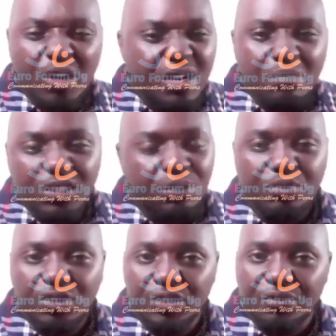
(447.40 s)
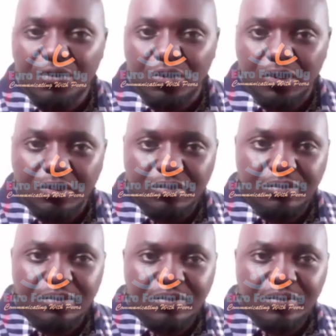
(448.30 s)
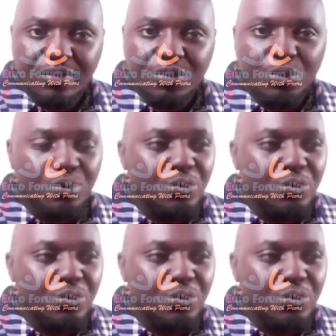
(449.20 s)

you are the most beautiful. You,